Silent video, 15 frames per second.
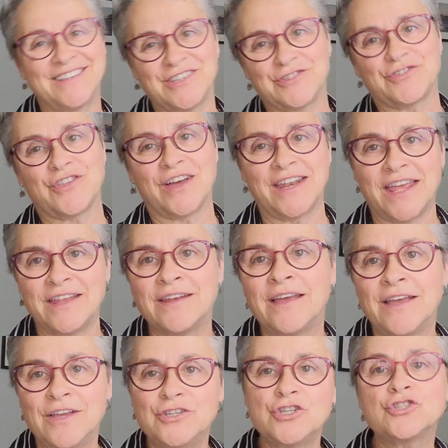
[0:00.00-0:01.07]
just thought
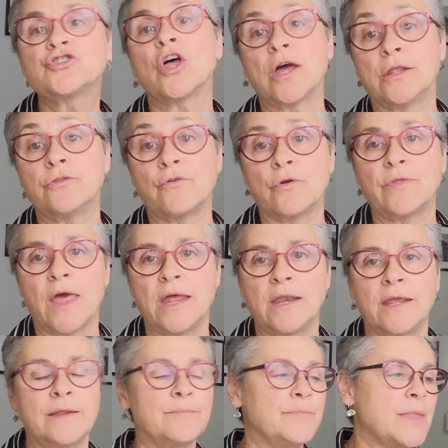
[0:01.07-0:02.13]
I'd throw that
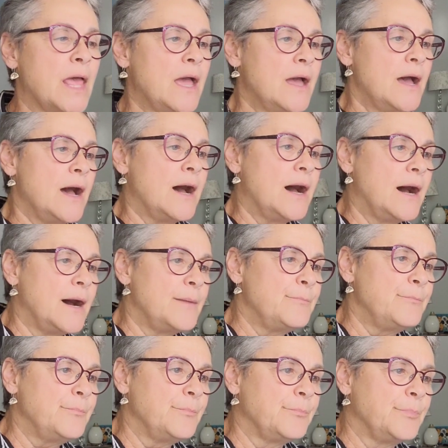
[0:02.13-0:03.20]
in.
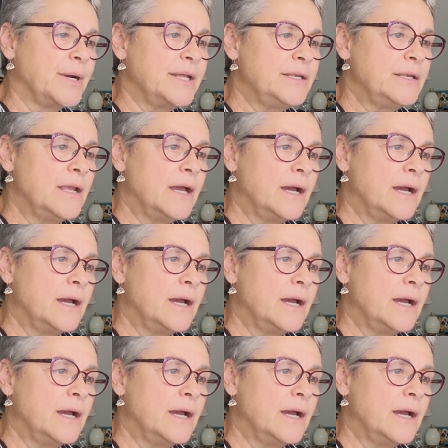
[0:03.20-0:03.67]
But